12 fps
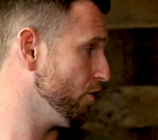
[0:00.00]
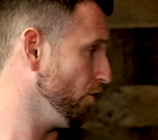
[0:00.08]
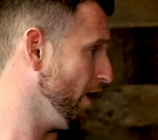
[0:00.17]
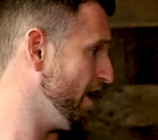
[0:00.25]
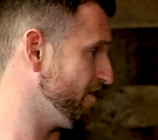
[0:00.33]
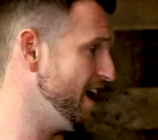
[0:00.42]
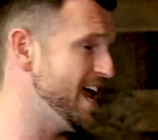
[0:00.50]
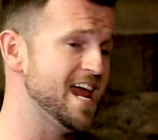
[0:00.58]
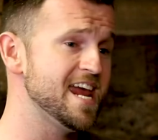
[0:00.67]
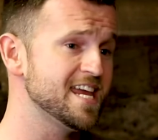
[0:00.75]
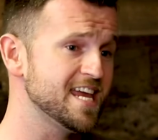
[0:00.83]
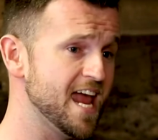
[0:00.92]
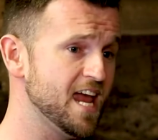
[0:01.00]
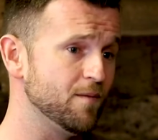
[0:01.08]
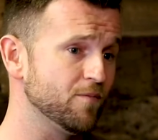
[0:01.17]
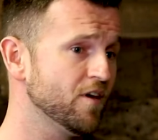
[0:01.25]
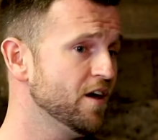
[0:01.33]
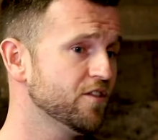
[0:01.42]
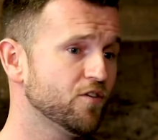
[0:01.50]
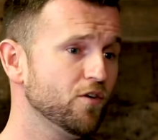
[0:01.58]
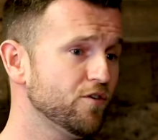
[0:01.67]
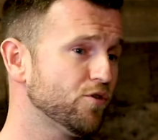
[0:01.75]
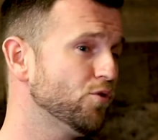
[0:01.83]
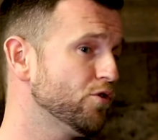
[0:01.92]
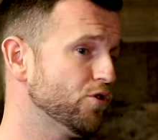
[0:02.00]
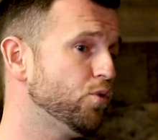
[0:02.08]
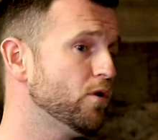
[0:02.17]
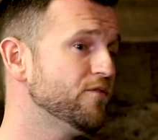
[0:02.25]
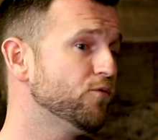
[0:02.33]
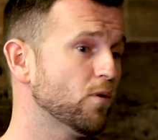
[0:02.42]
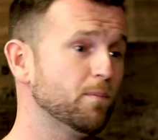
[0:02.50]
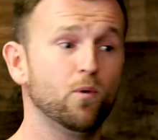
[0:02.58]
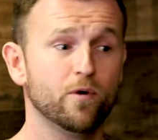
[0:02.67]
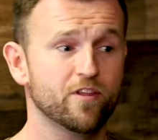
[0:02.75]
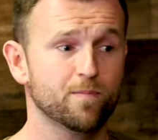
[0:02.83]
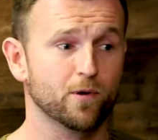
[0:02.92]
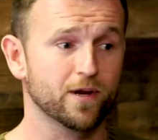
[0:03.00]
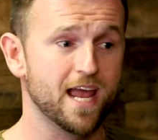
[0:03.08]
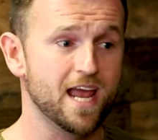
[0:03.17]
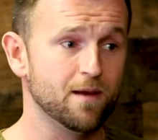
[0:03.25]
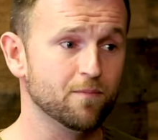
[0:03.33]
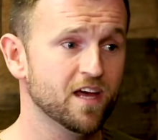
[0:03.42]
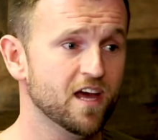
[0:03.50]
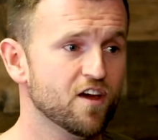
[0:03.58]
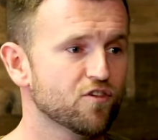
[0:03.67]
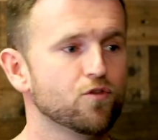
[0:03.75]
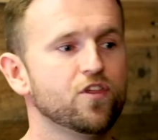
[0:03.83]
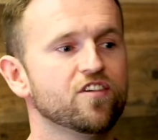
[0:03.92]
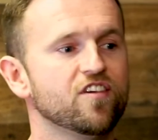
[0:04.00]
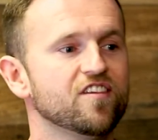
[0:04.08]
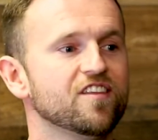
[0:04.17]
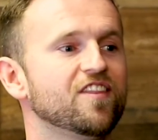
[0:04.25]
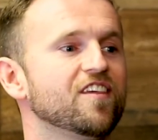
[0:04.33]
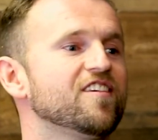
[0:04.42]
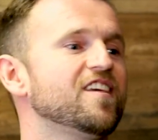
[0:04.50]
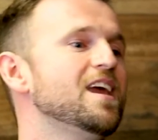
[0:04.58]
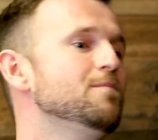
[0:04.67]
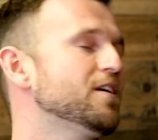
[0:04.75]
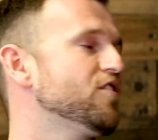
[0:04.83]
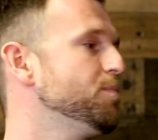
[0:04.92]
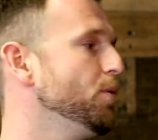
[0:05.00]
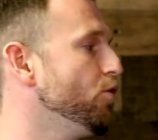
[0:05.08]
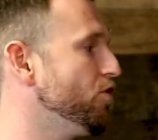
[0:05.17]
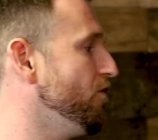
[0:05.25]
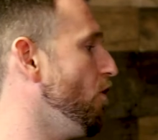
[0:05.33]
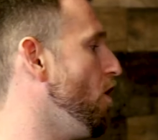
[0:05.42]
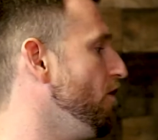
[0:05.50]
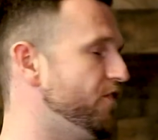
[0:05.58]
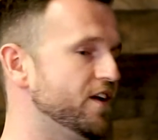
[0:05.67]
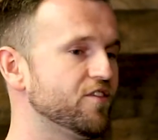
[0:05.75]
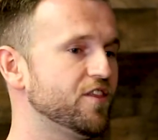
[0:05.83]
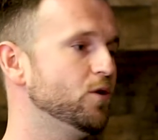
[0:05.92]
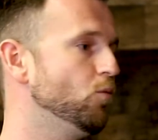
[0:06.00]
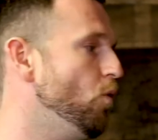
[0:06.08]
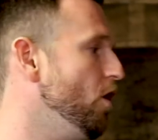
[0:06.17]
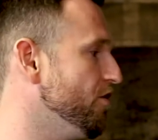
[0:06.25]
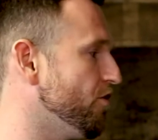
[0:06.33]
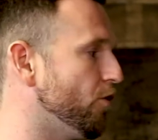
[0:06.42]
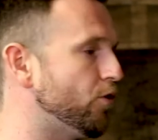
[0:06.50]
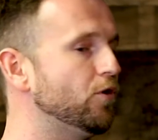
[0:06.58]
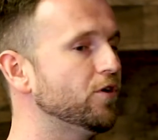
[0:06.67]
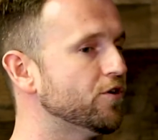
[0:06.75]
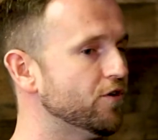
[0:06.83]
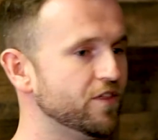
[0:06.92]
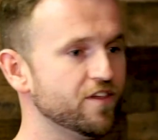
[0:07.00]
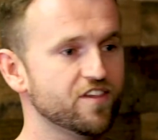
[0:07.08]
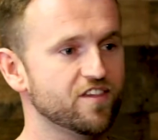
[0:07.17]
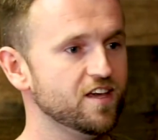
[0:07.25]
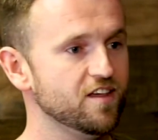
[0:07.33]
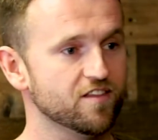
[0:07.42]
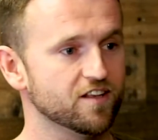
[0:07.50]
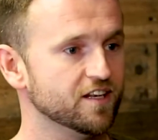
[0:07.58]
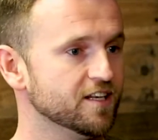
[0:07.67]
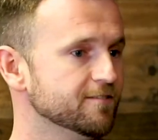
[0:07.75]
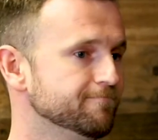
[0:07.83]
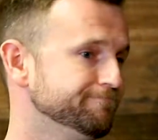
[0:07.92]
their last 8 games, they're only scoring 24 points per game. So this isn't the same explosive offense that it was earlier in this season.